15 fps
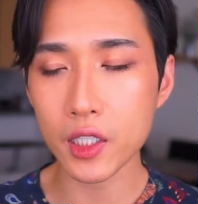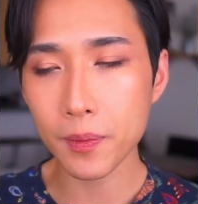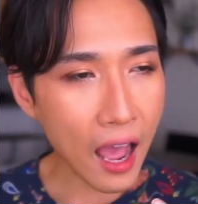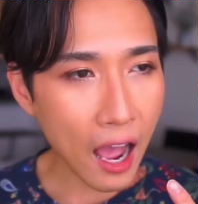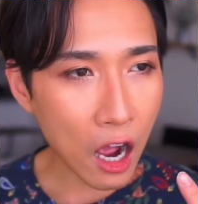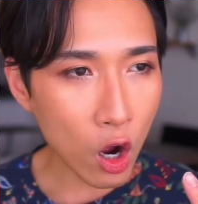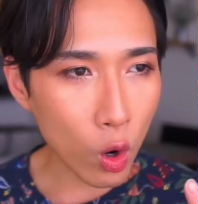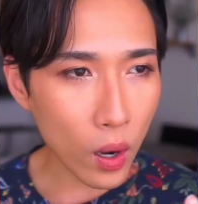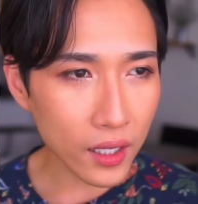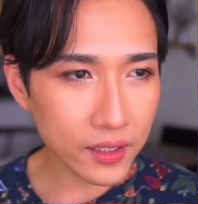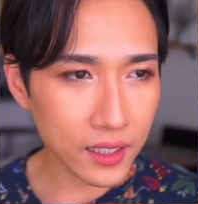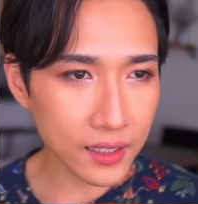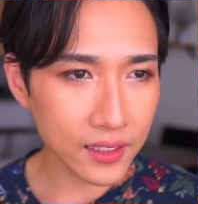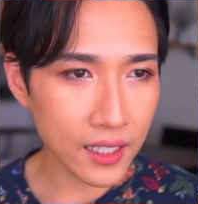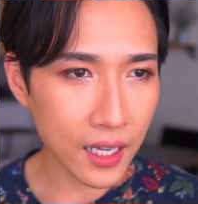Now, as
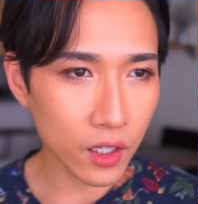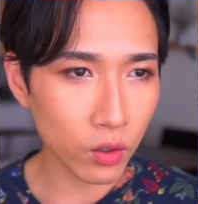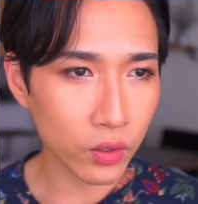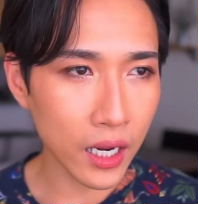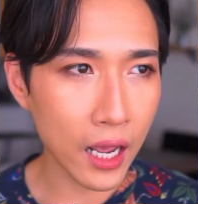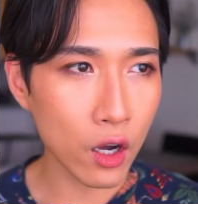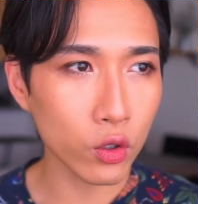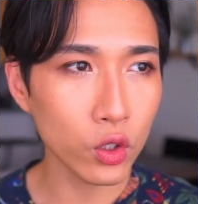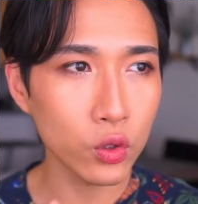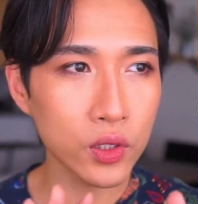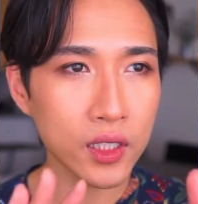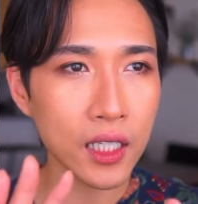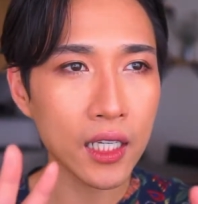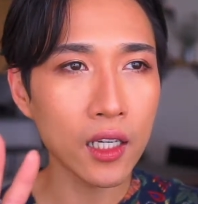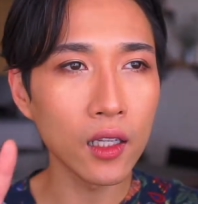it settles down, you
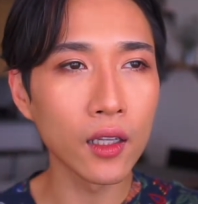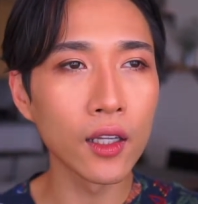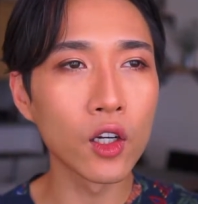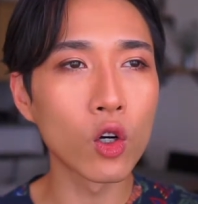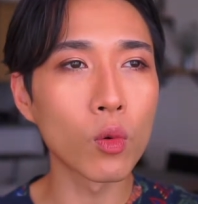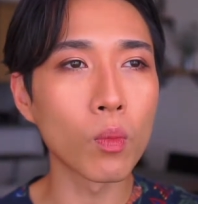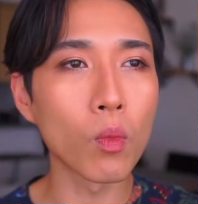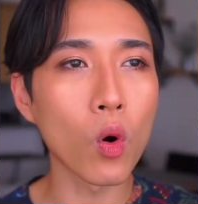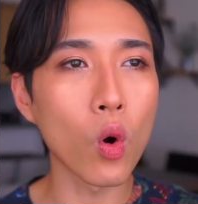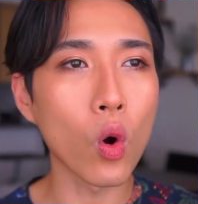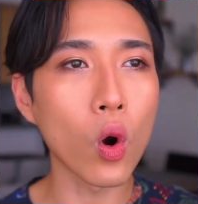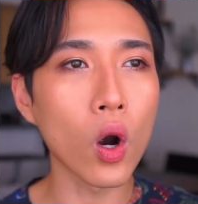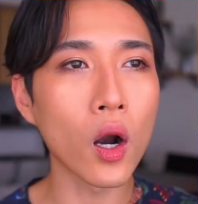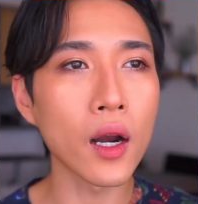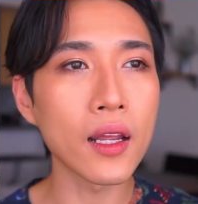see a little
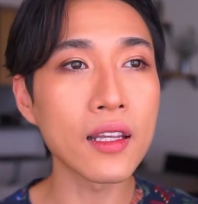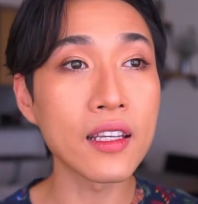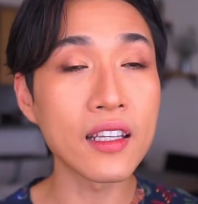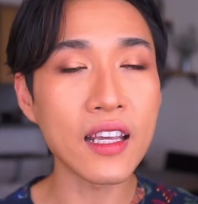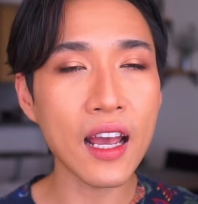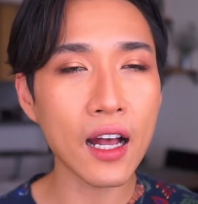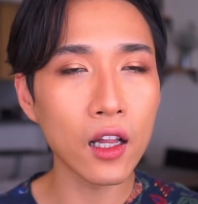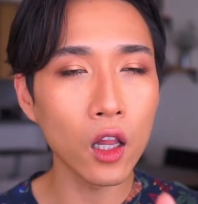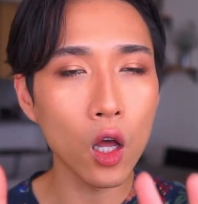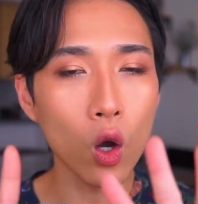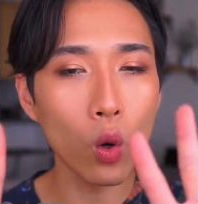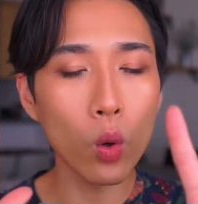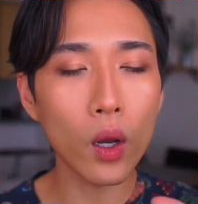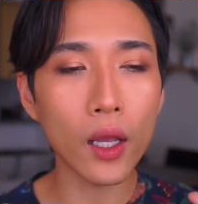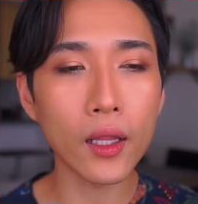more
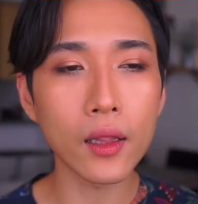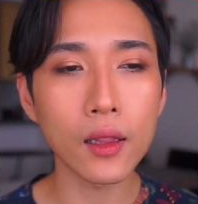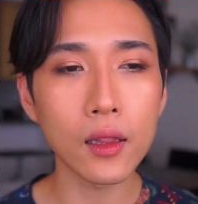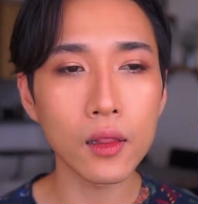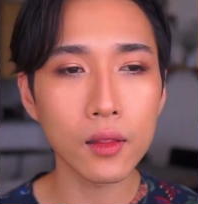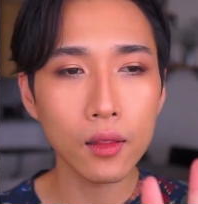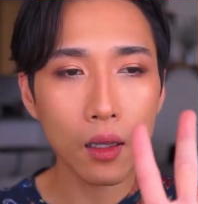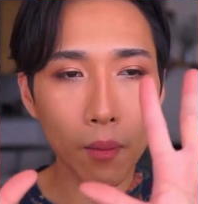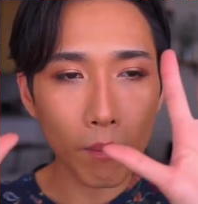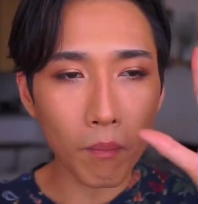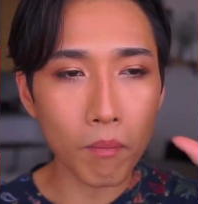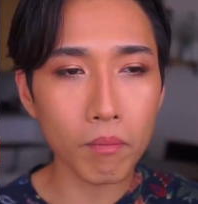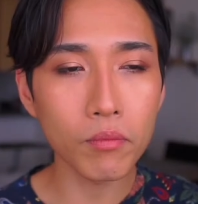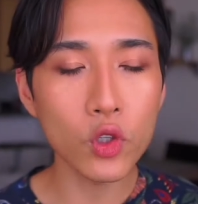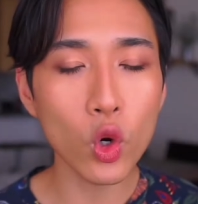yellow in
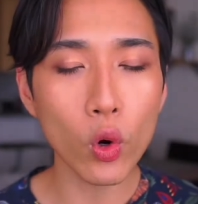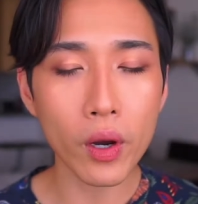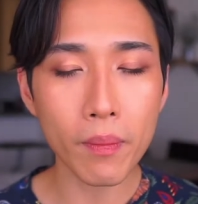your